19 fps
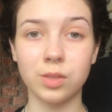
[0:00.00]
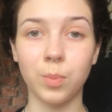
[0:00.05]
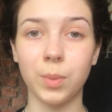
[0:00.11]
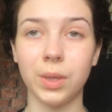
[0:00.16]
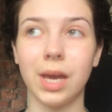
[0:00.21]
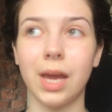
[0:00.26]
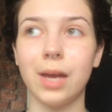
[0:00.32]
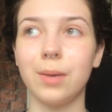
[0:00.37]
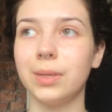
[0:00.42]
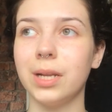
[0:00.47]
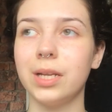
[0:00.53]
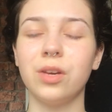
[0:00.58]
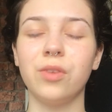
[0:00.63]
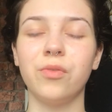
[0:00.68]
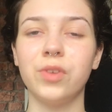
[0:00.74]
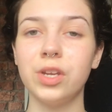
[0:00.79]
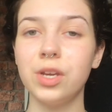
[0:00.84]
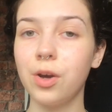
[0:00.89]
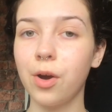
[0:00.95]
have been getting plenty
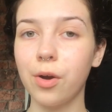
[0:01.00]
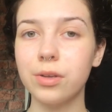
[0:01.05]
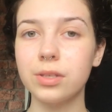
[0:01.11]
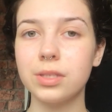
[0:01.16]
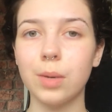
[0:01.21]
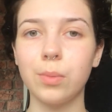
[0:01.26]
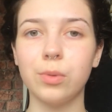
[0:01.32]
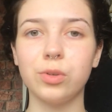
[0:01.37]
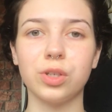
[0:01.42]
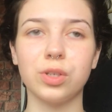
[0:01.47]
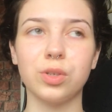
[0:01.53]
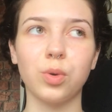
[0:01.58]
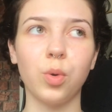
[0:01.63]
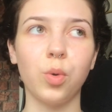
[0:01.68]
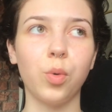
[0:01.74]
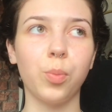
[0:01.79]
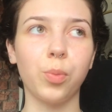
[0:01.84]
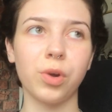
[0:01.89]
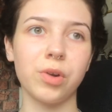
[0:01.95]
of videos. They were just
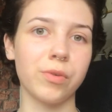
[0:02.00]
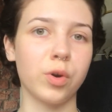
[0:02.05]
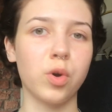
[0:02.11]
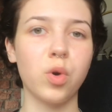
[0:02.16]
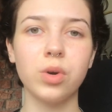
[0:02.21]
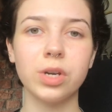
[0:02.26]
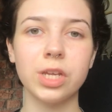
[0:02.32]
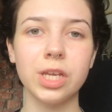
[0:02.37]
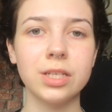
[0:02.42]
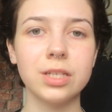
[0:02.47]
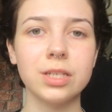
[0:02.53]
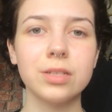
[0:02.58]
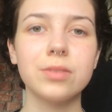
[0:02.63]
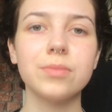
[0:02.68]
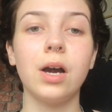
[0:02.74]
all pre-recorded.